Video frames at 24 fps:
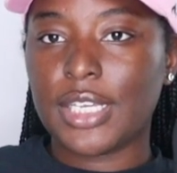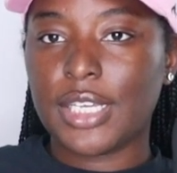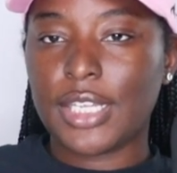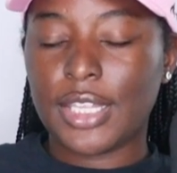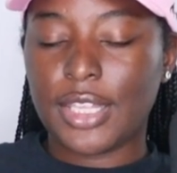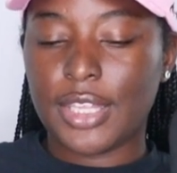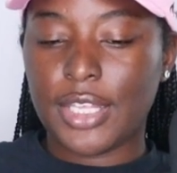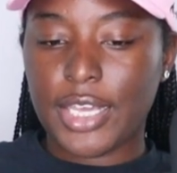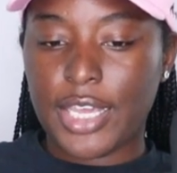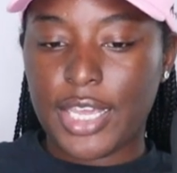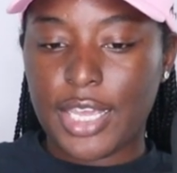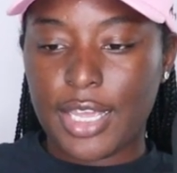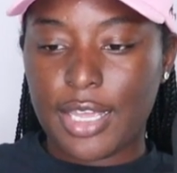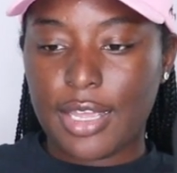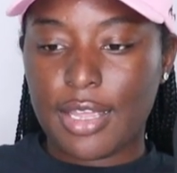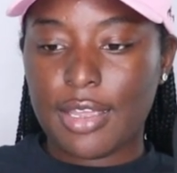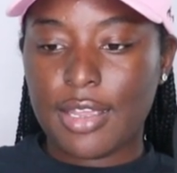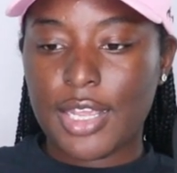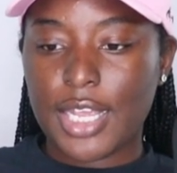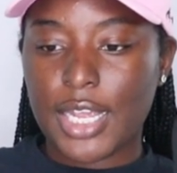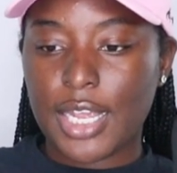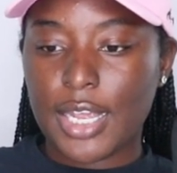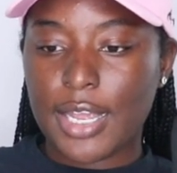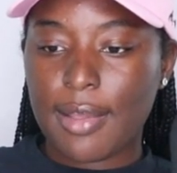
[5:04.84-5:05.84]
that
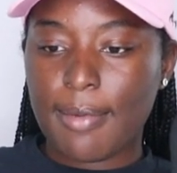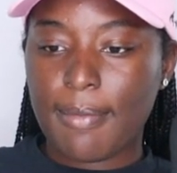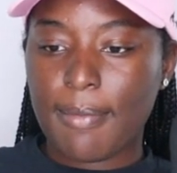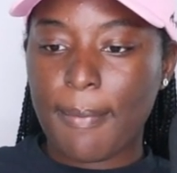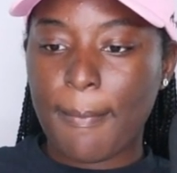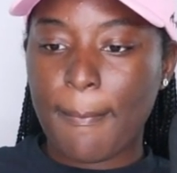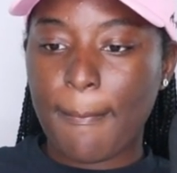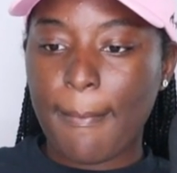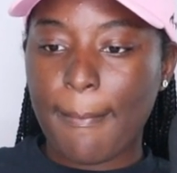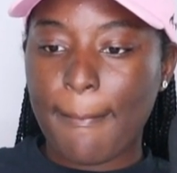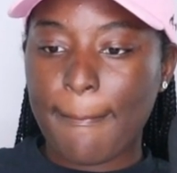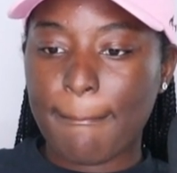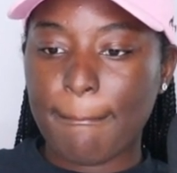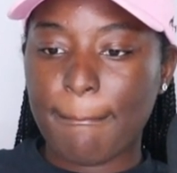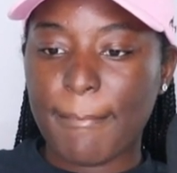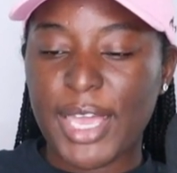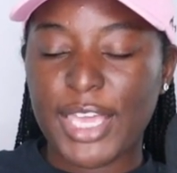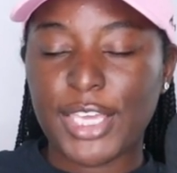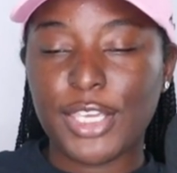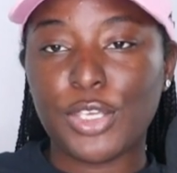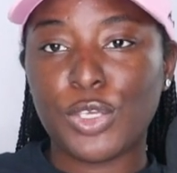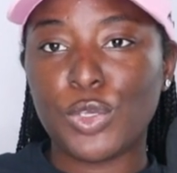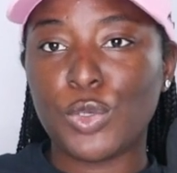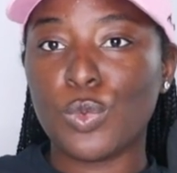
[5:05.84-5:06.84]

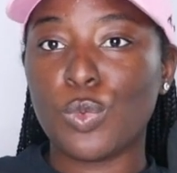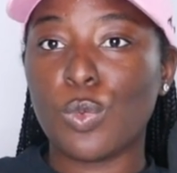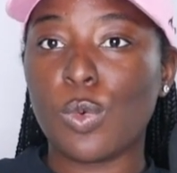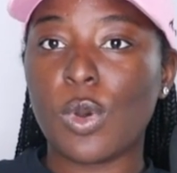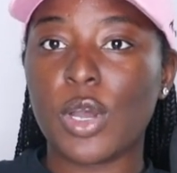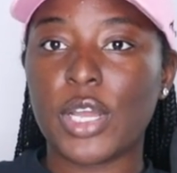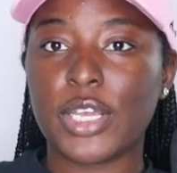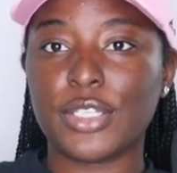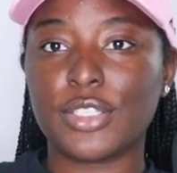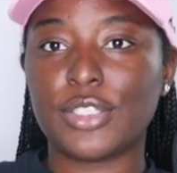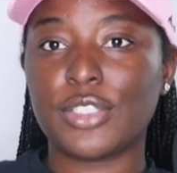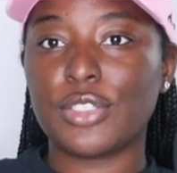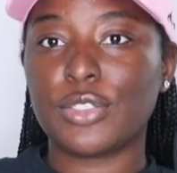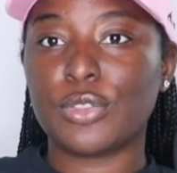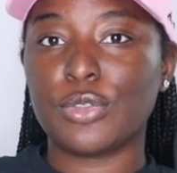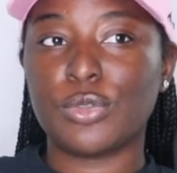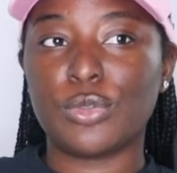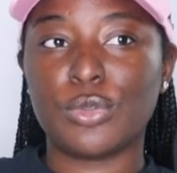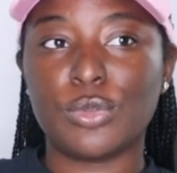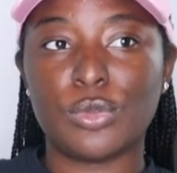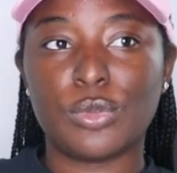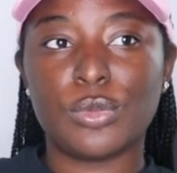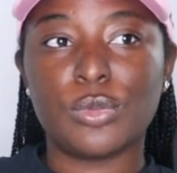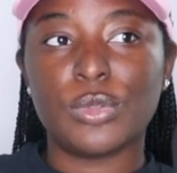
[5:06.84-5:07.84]
make you want
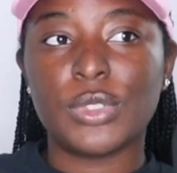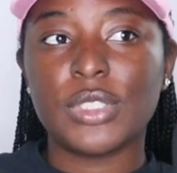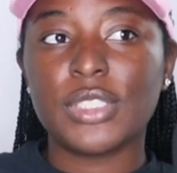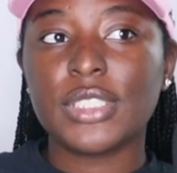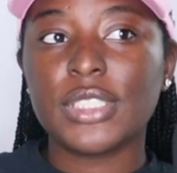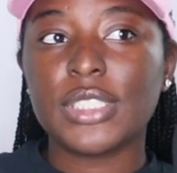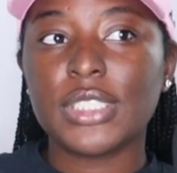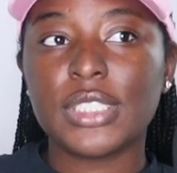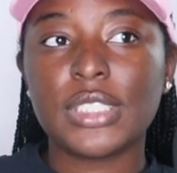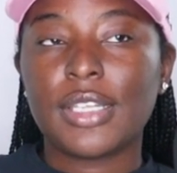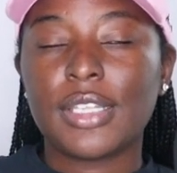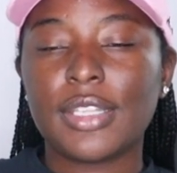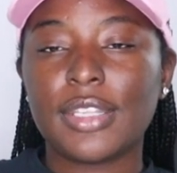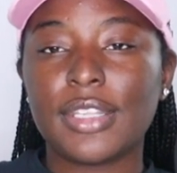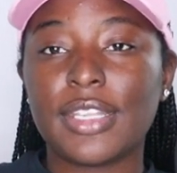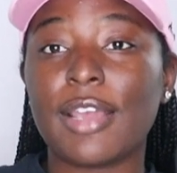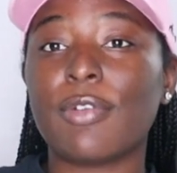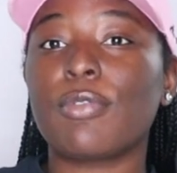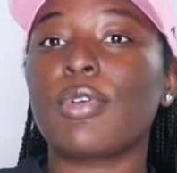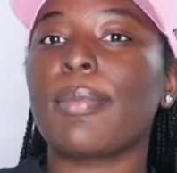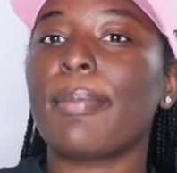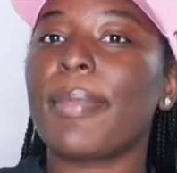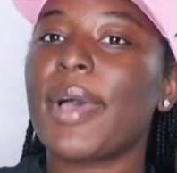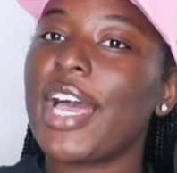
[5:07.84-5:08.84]
to,
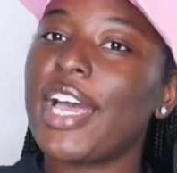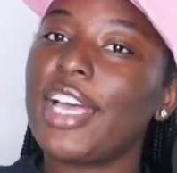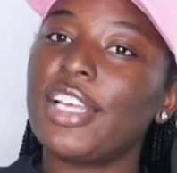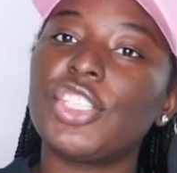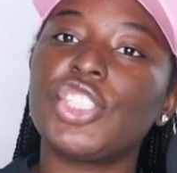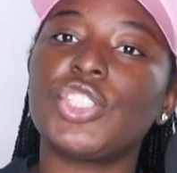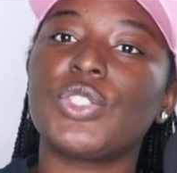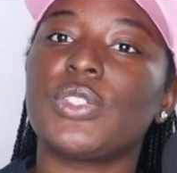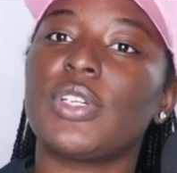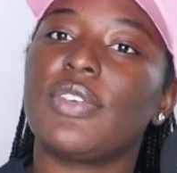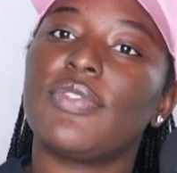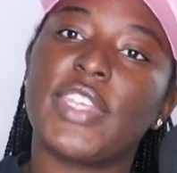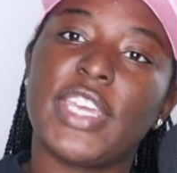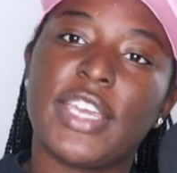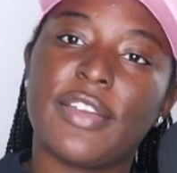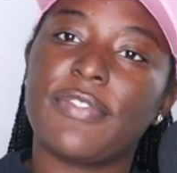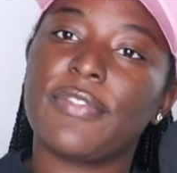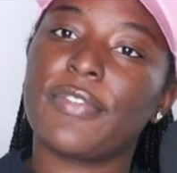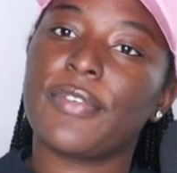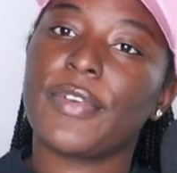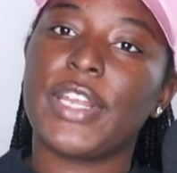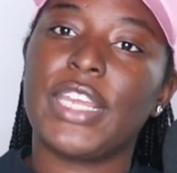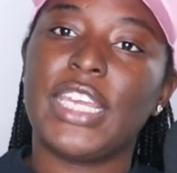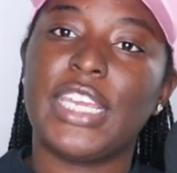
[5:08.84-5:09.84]
that remind you of that
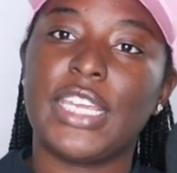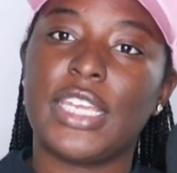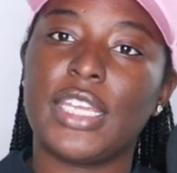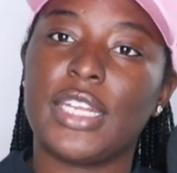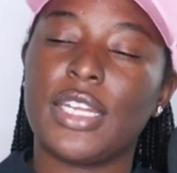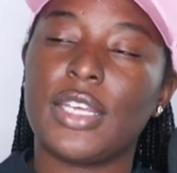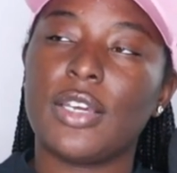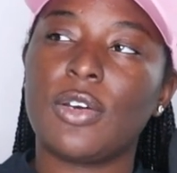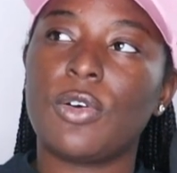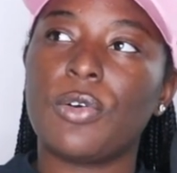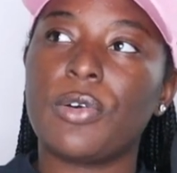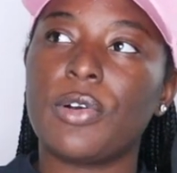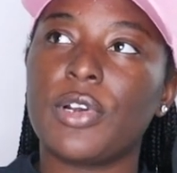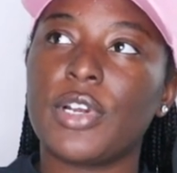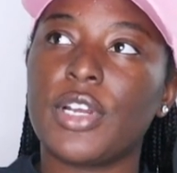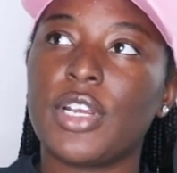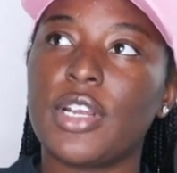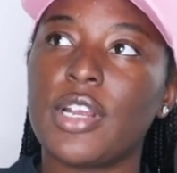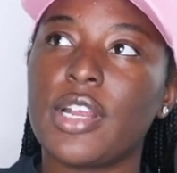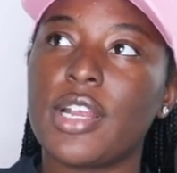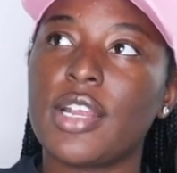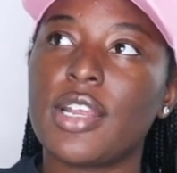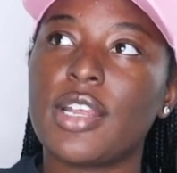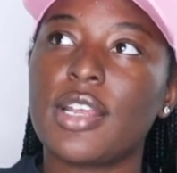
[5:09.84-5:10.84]
friend,
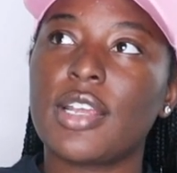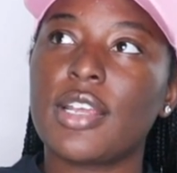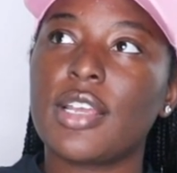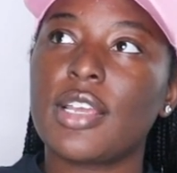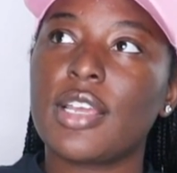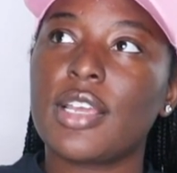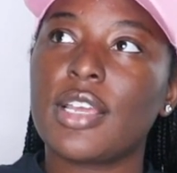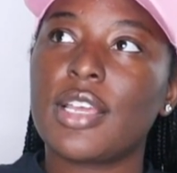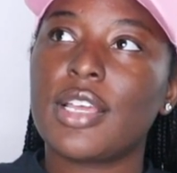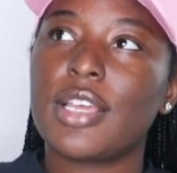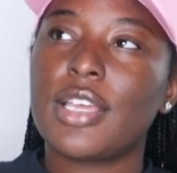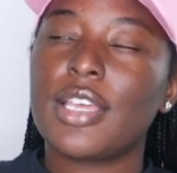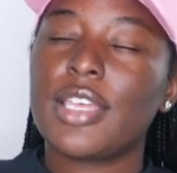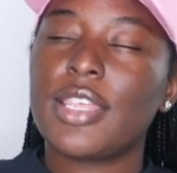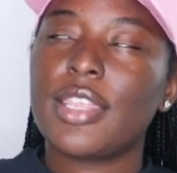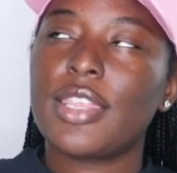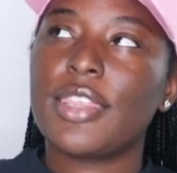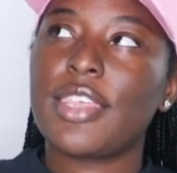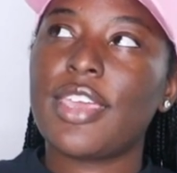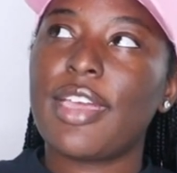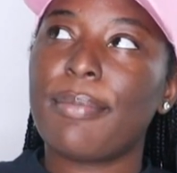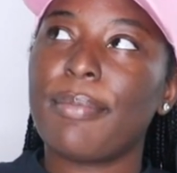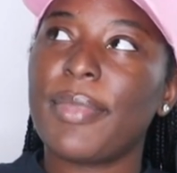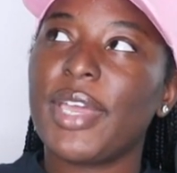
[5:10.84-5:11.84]
or
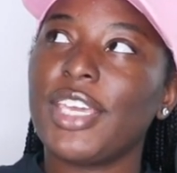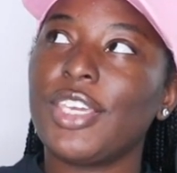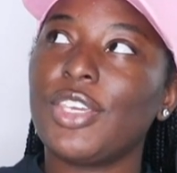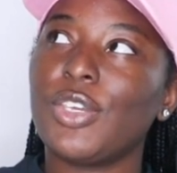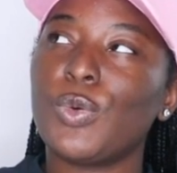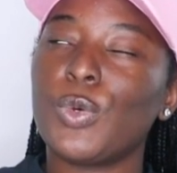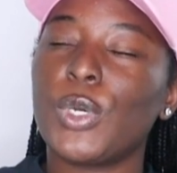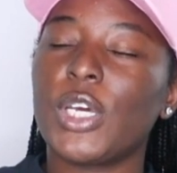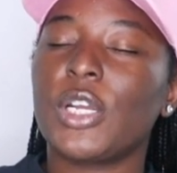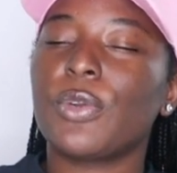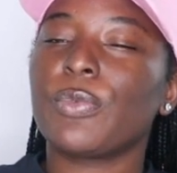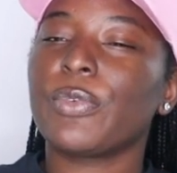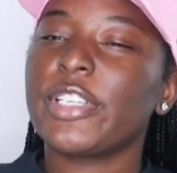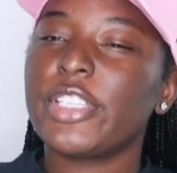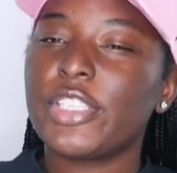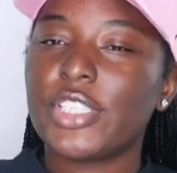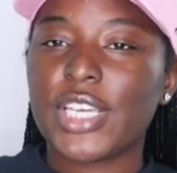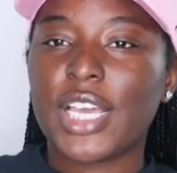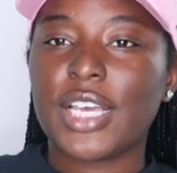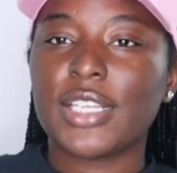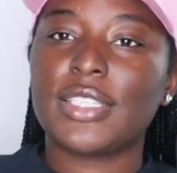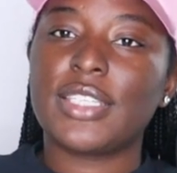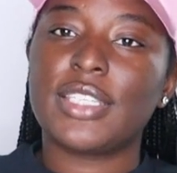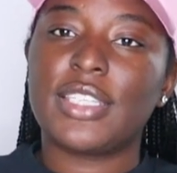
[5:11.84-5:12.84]
that make you want to reach
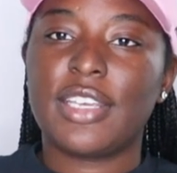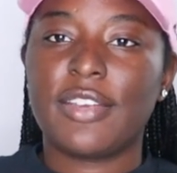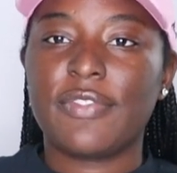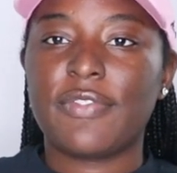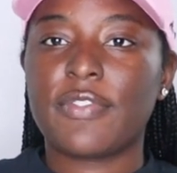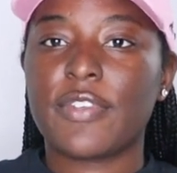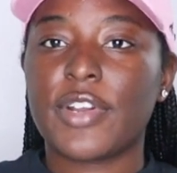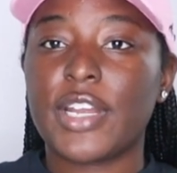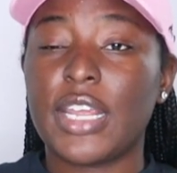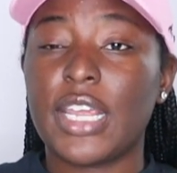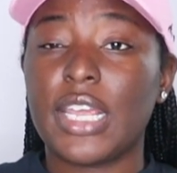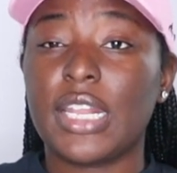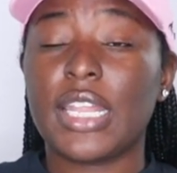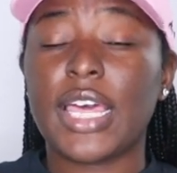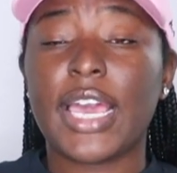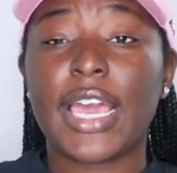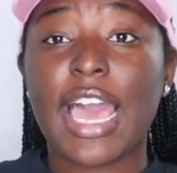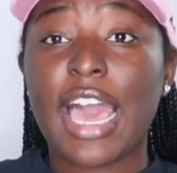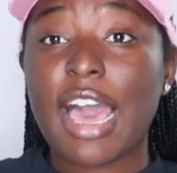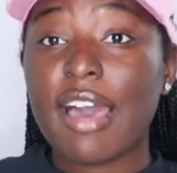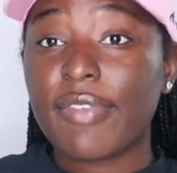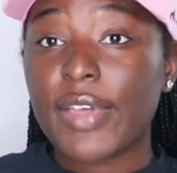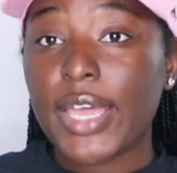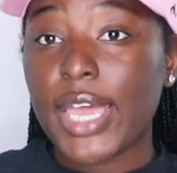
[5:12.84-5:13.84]
out to that friend. Like,
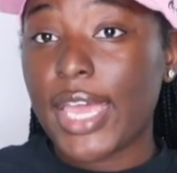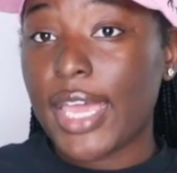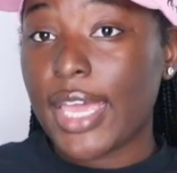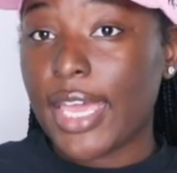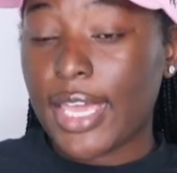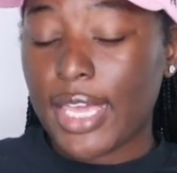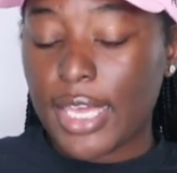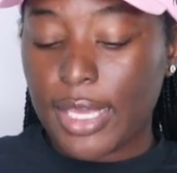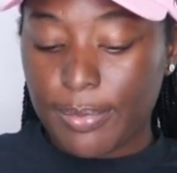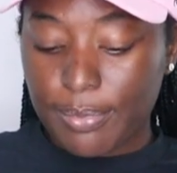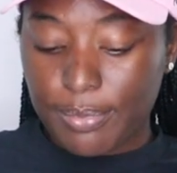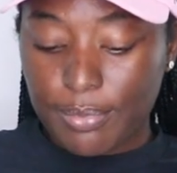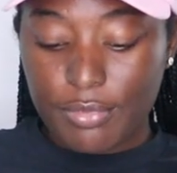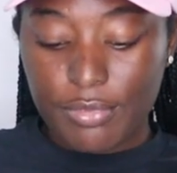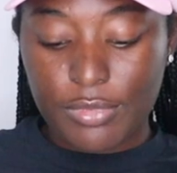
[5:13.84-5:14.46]
I've had